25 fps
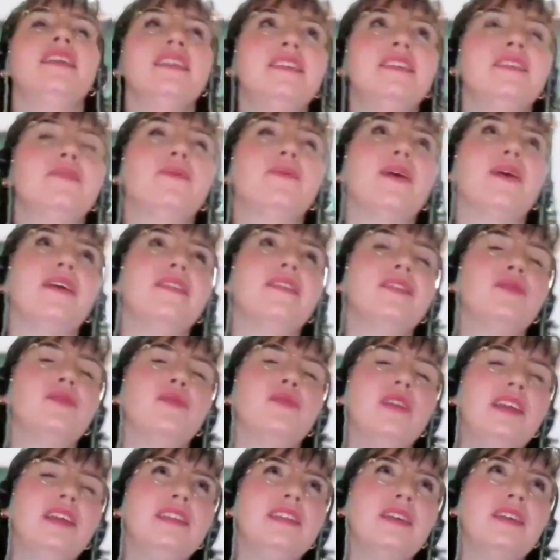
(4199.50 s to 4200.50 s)
This is where
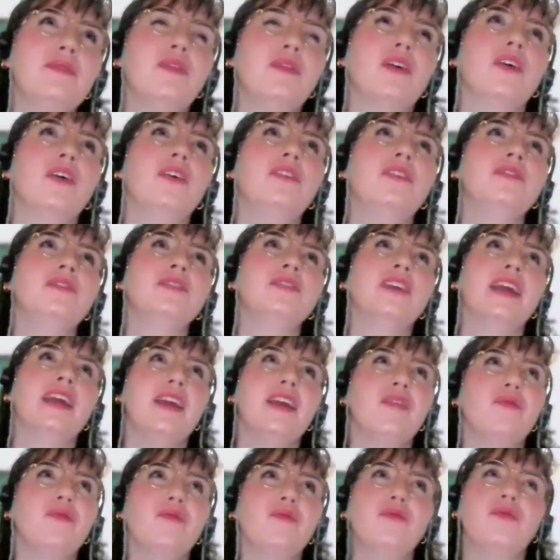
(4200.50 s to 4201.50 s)
it's really difficult
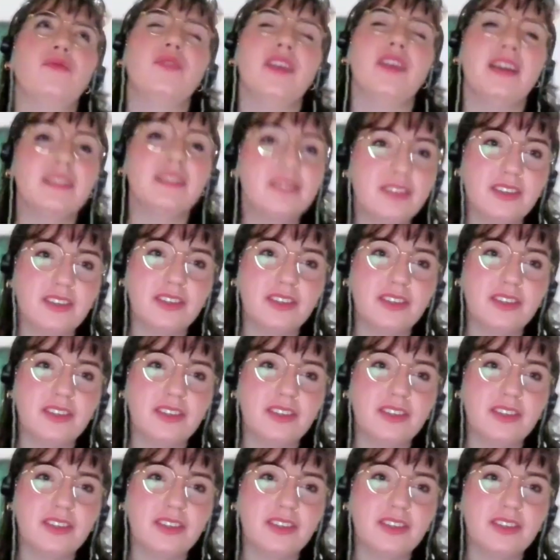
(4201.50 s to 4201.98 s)
if the